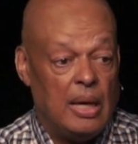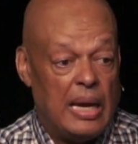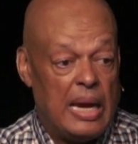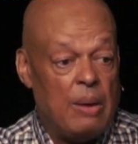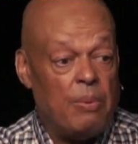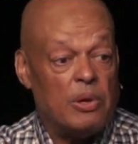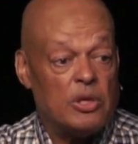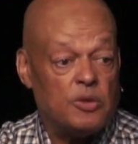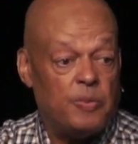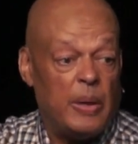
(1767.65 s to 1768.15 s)

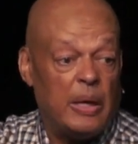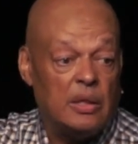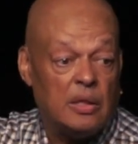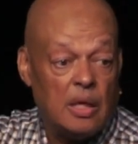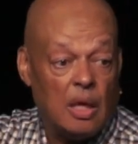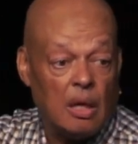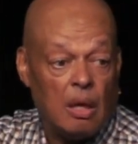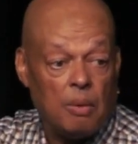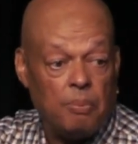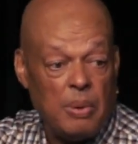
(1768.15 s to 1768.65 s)
He wasn't speaking
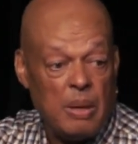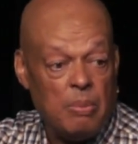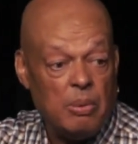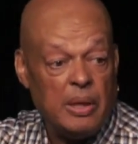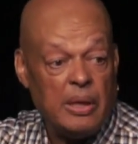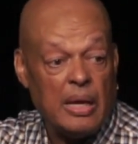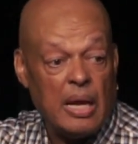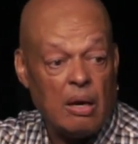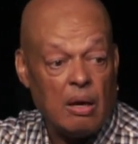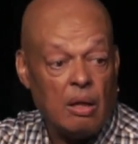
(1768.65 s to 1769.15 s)
to the other
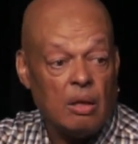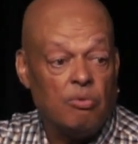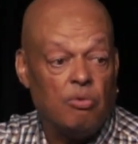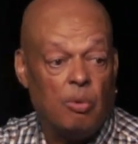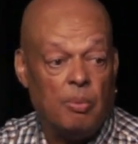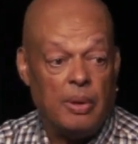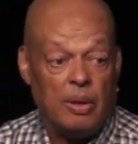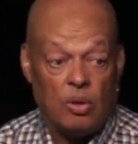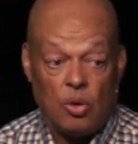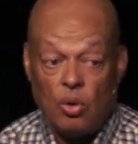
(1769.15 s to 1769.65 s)
people in that other
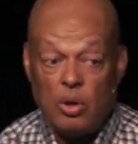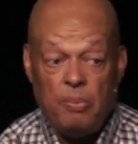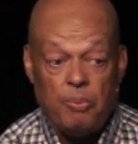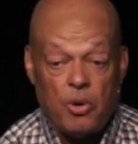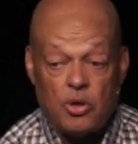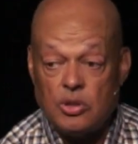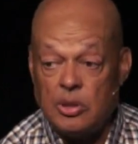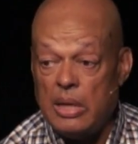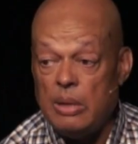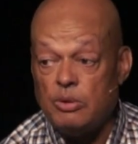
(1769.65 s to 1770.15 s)
room. The only
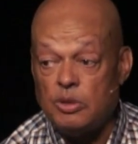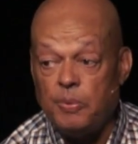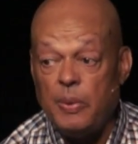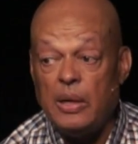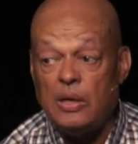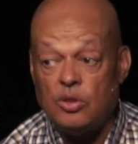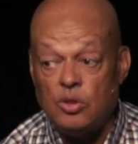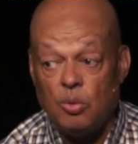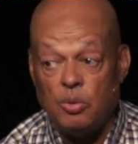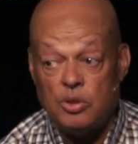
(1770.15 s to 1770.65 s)
person he was
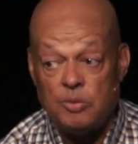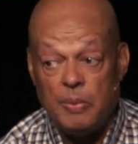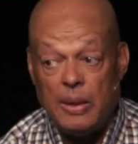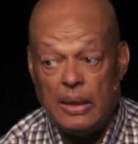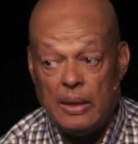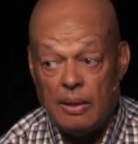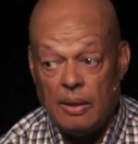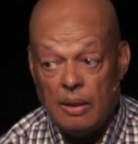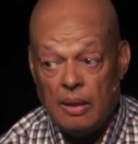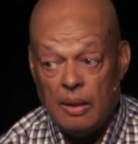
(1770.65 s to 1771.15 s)
speaking to was
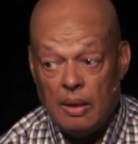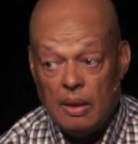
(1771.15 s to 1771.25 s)
me.